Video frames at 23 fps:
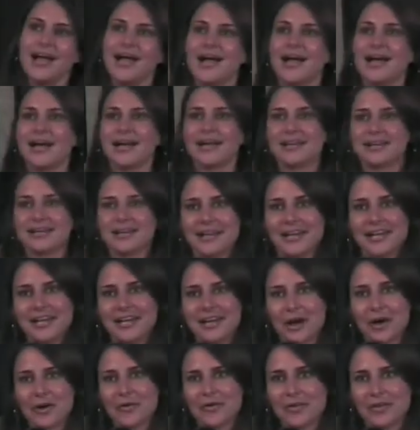And, you
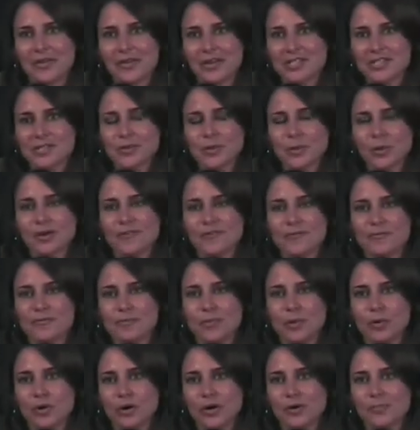know, this sort of
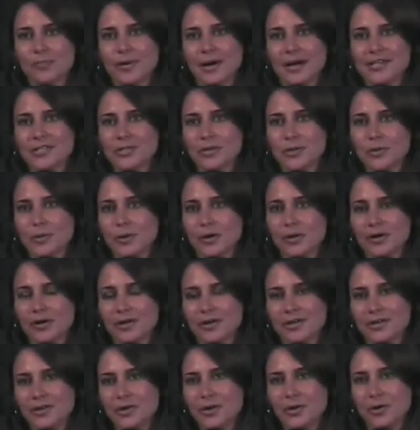bored press corps
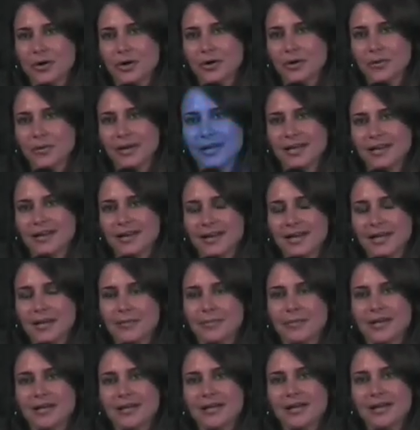in New York greeted
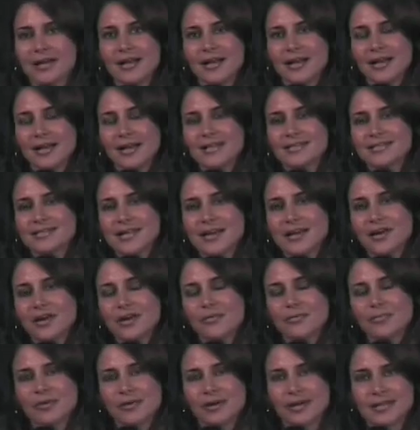him and said,
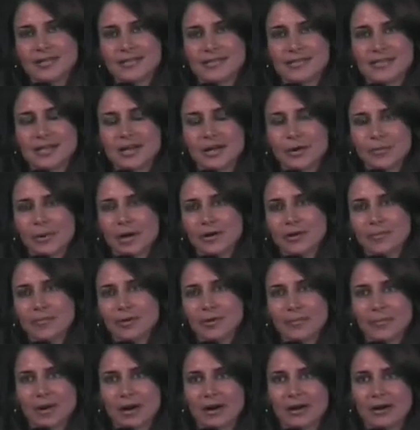"Oh, Prince, you know, welcome
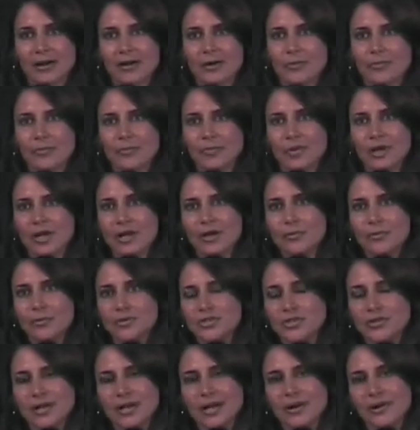to America.
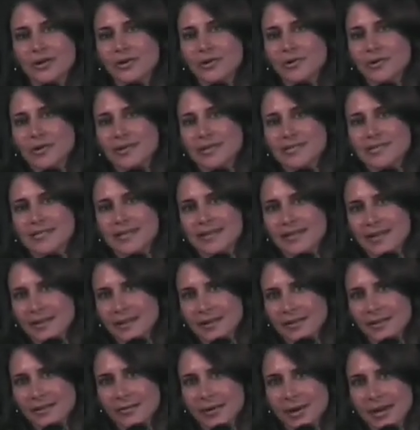Are you going to see
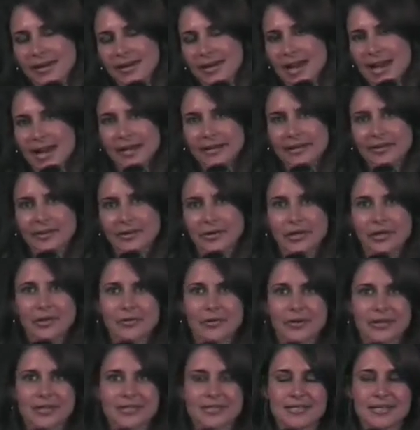the Grand Canyon? Are you
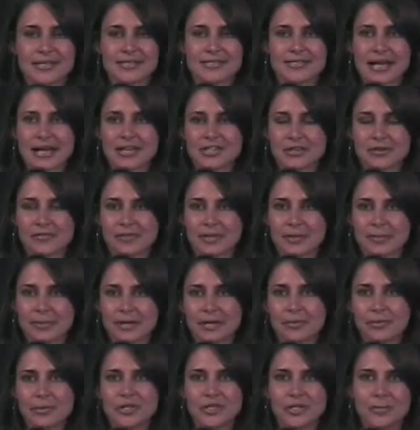going to see the Statue of
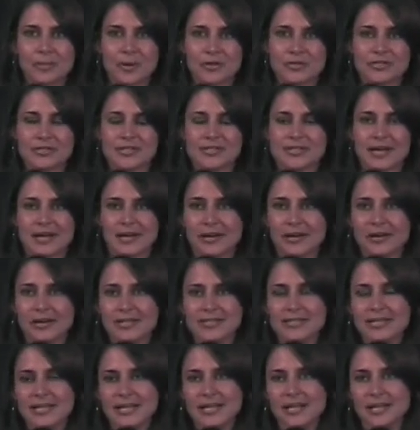Liberty? What do you most desire to
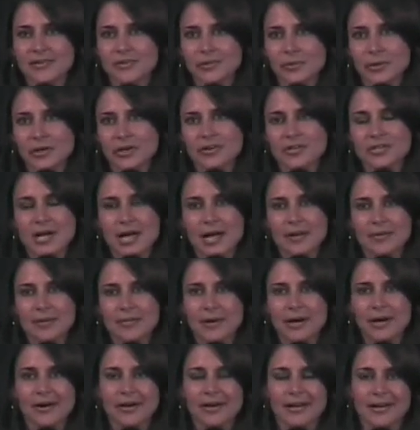see during your time in
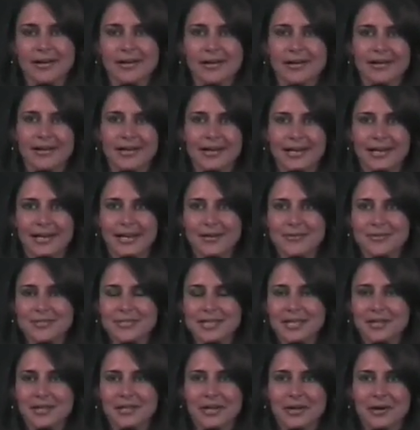America?" And he was
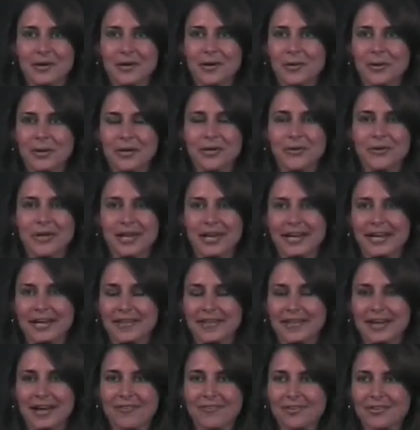like, "You know, who are you
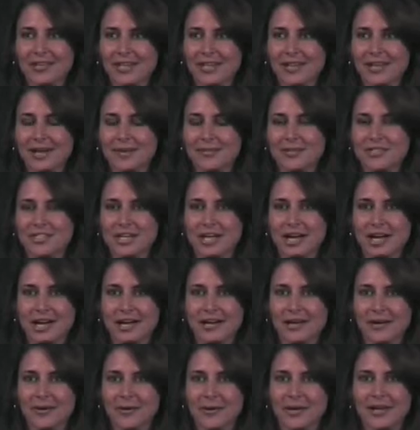kidding? The Everleigh Club in
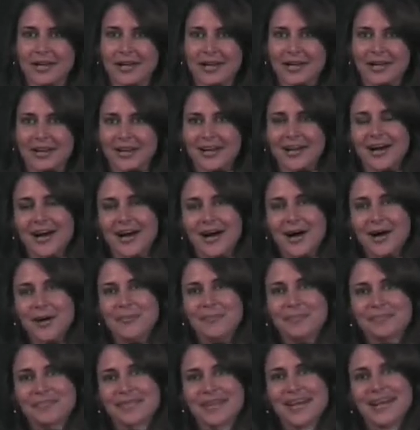Chicago."
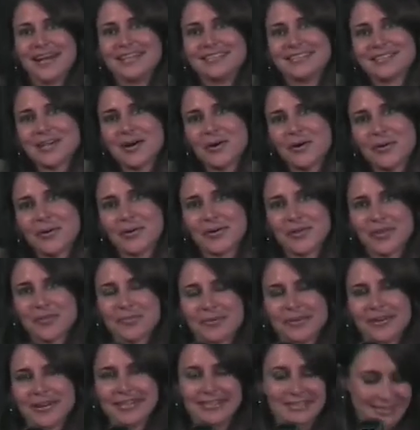So the
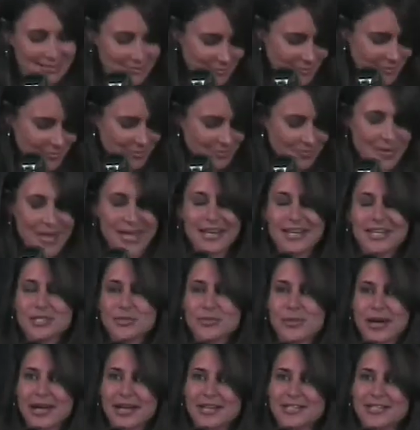Prince made his
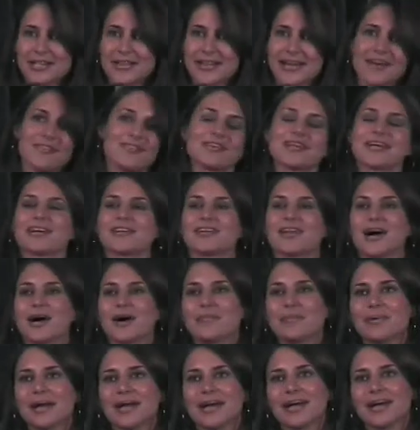way to the Everleigh
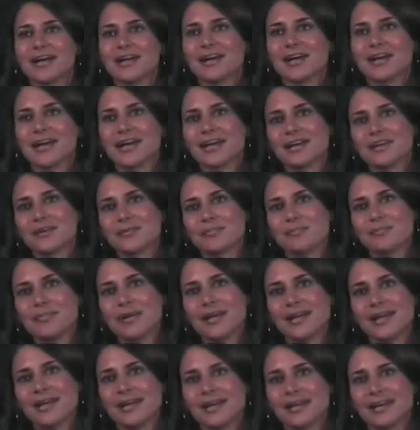Club, and
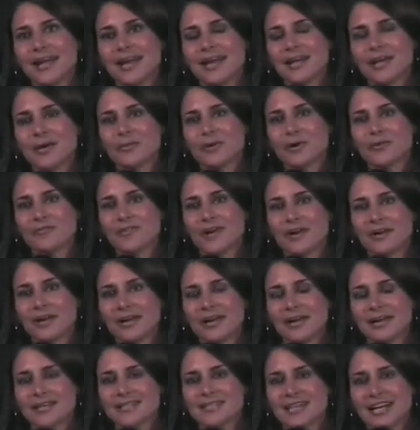Minna and Ada were very
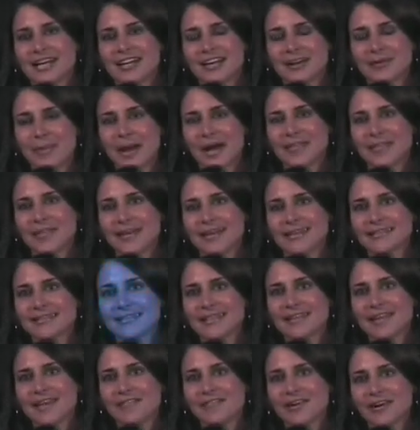excited about this,
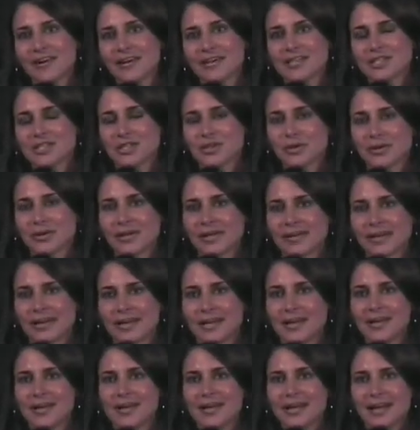and they very
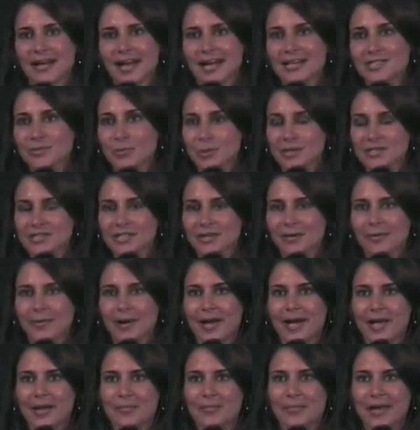discreetly, as was their
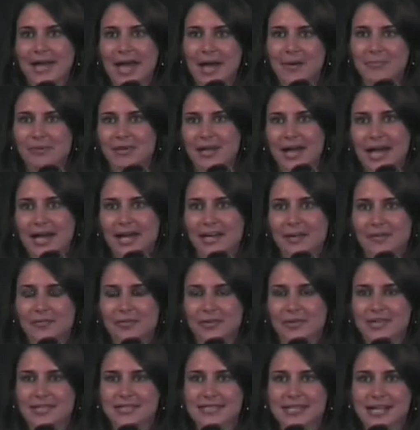way, began planning
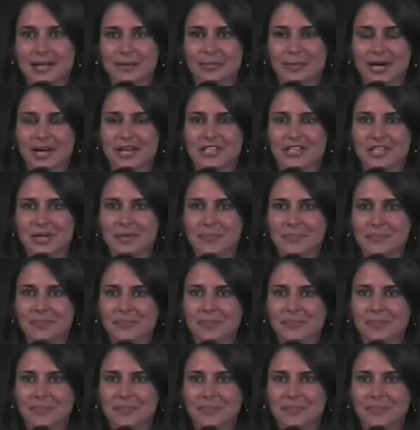for this celebration.